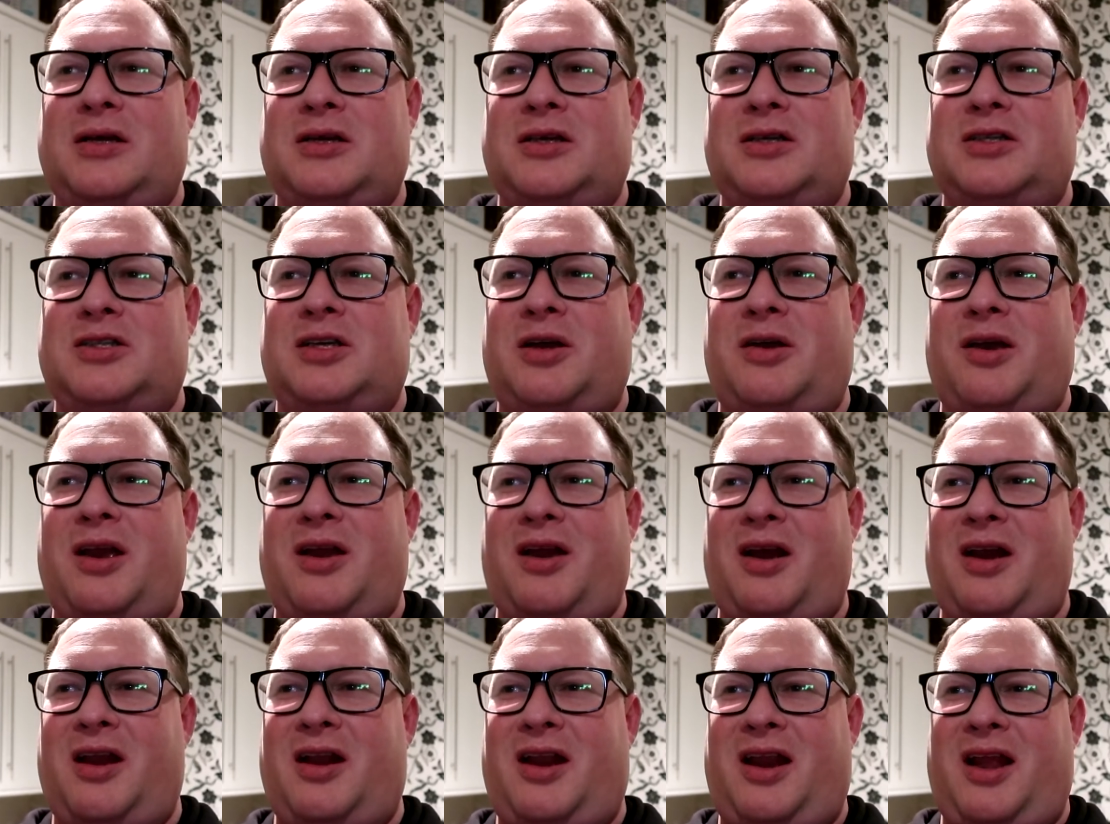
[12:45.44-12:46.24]
So you're
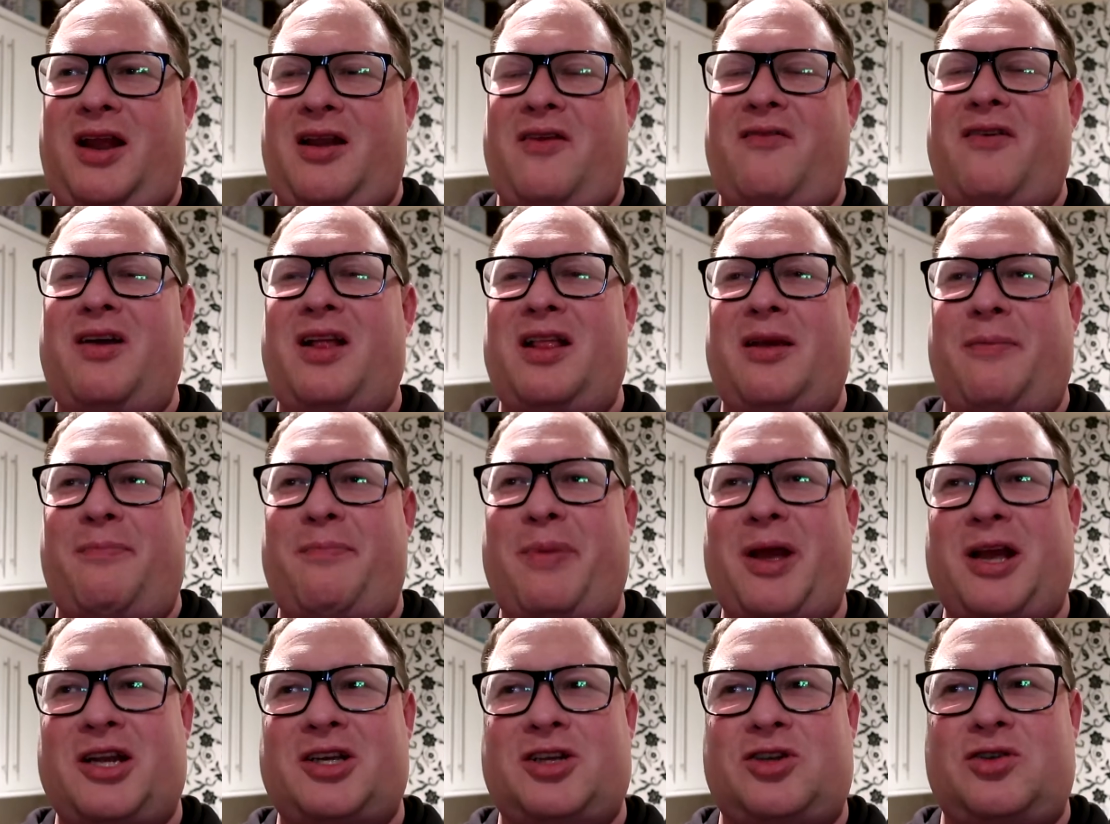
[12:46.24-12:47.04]
going to need a really
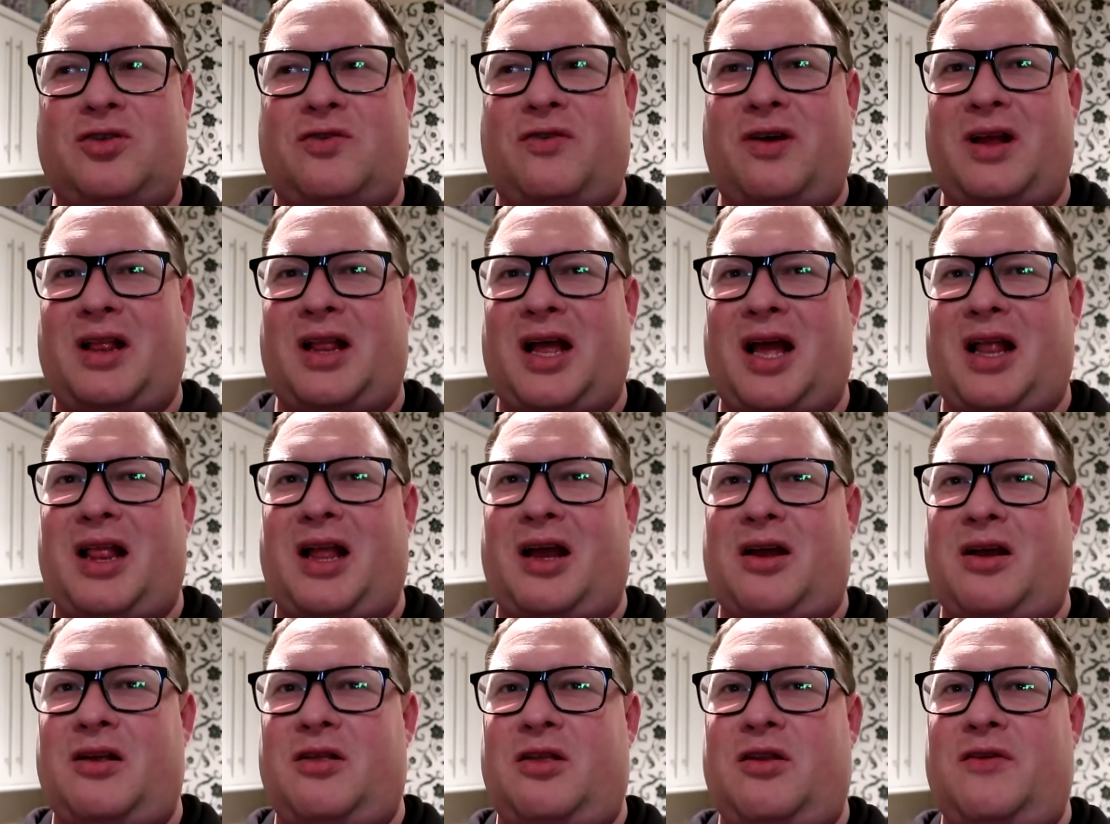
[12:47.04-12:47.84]
big storyline,
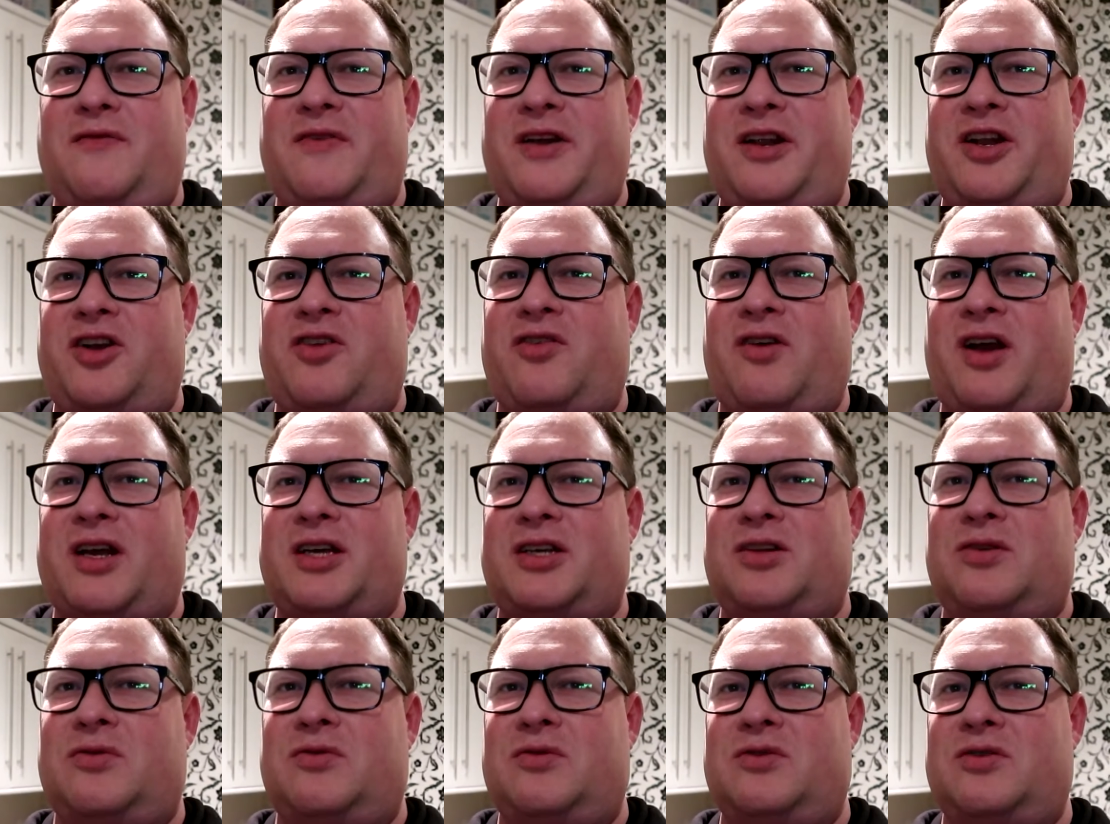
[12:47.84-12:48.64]
like a love
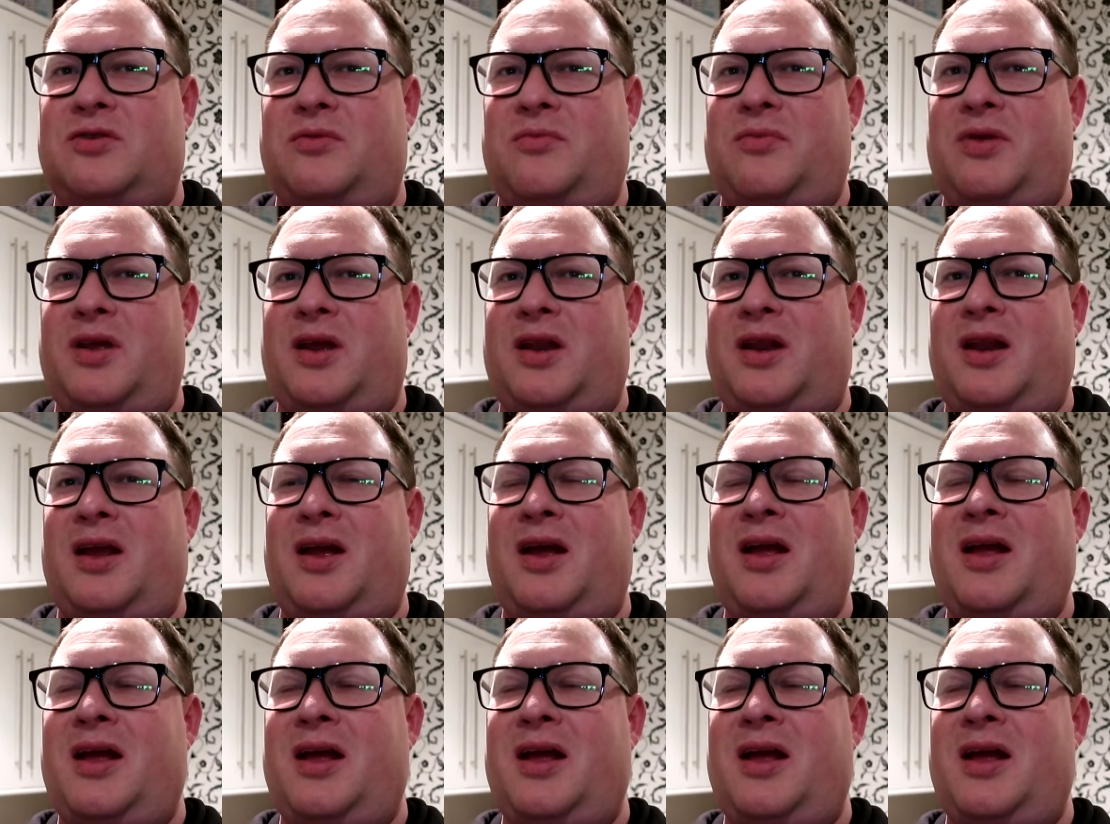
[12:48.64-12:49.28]
interest or something,